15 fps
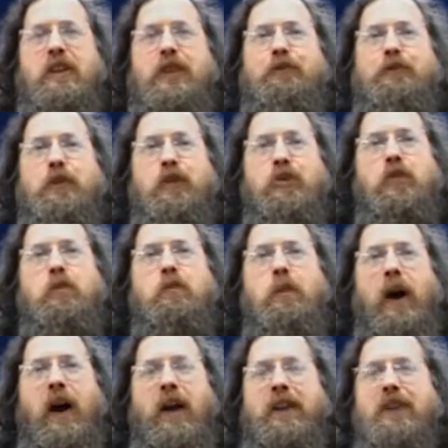If you
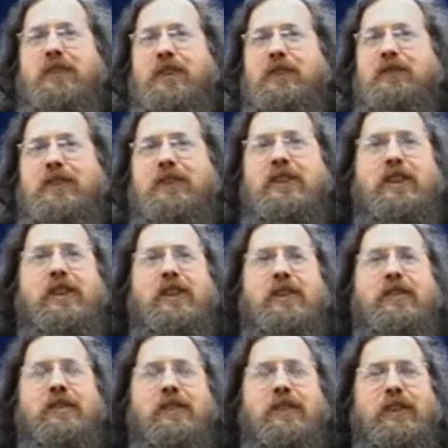buy a
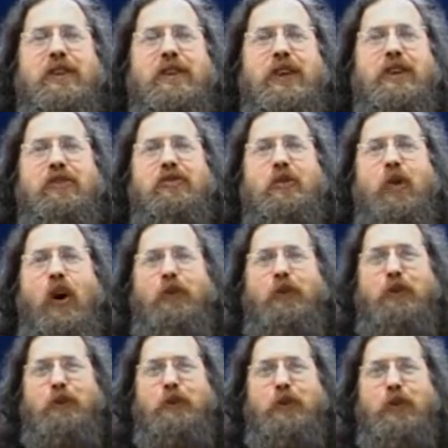DVD, it's
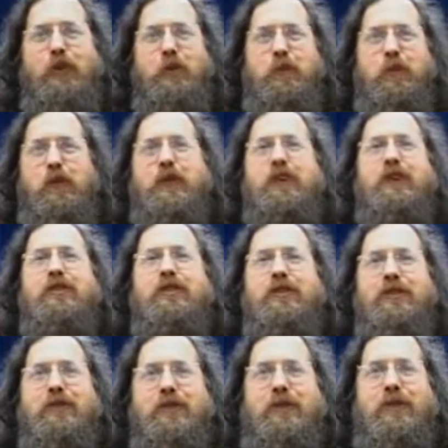lawful for you to put it
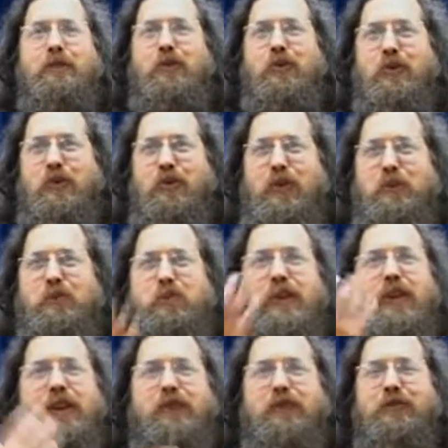into your computer and
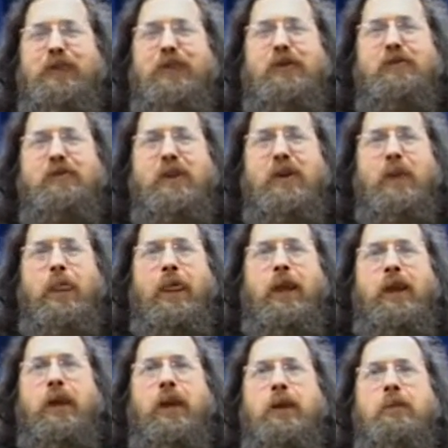play the film,
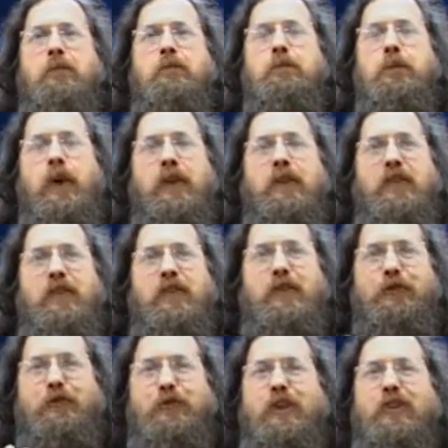but
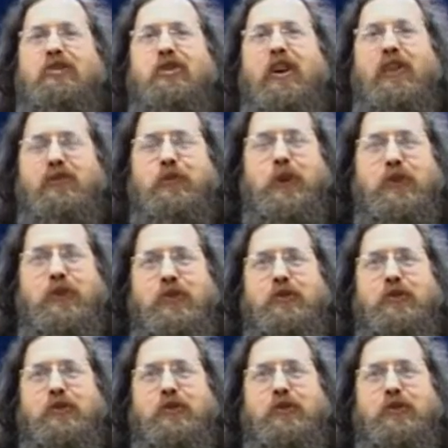the free software